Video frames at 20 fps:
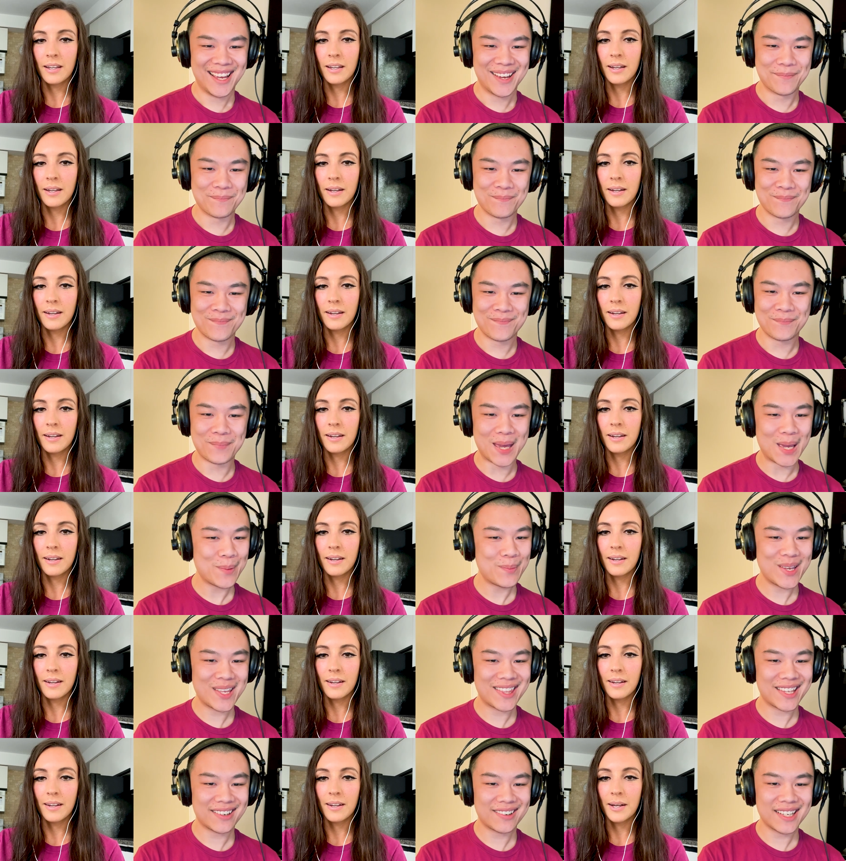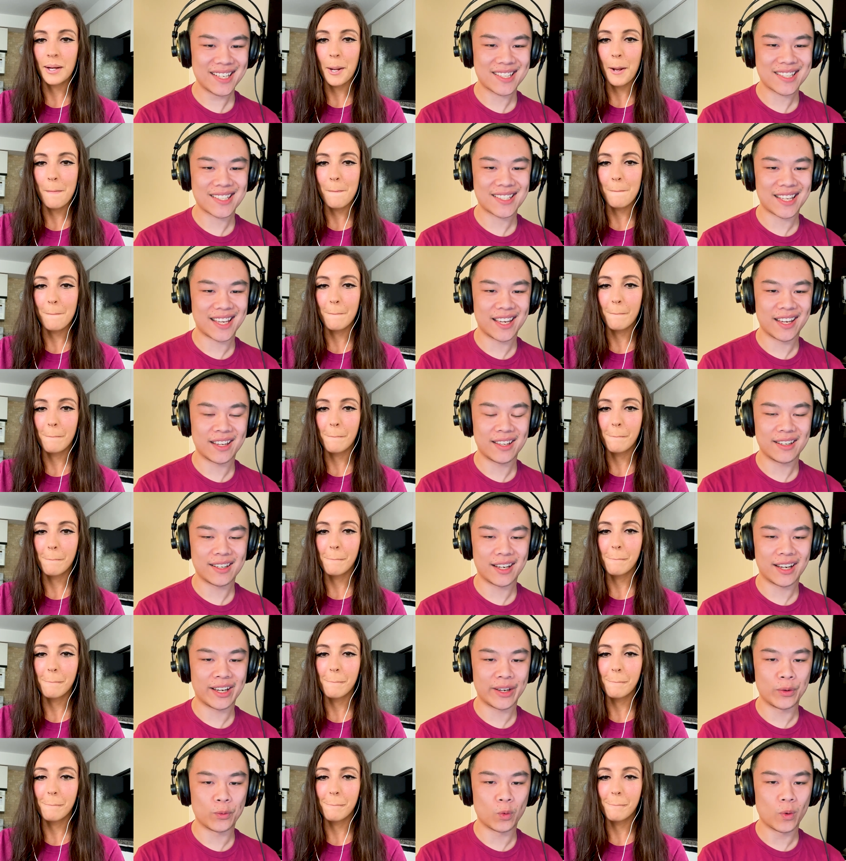Speaker 1: Maybe there is, and I
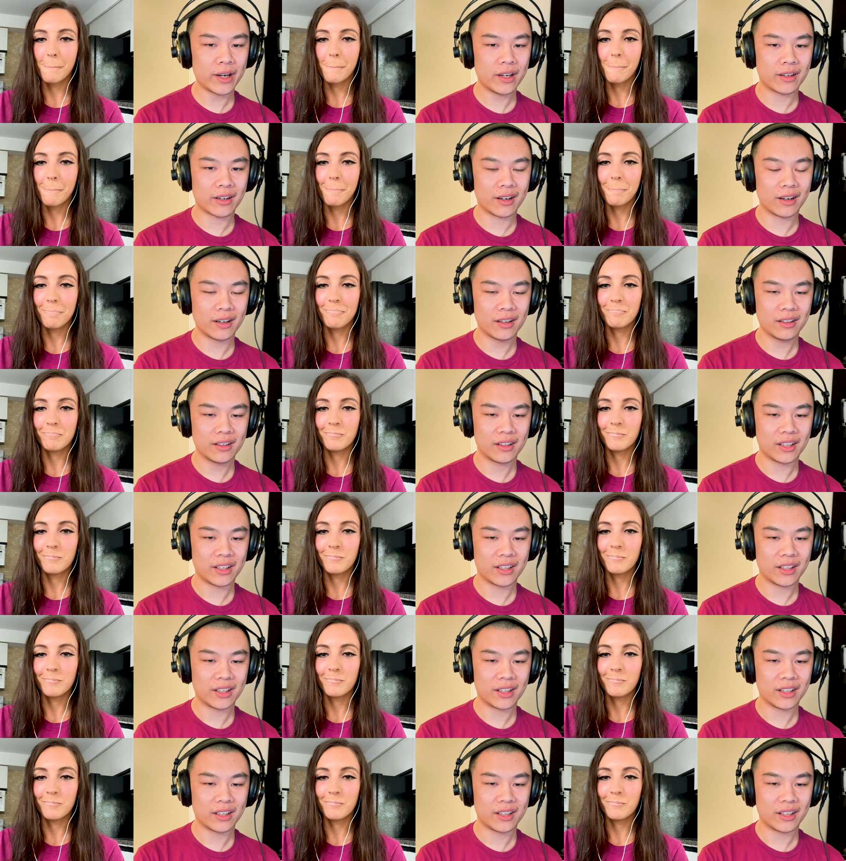wonder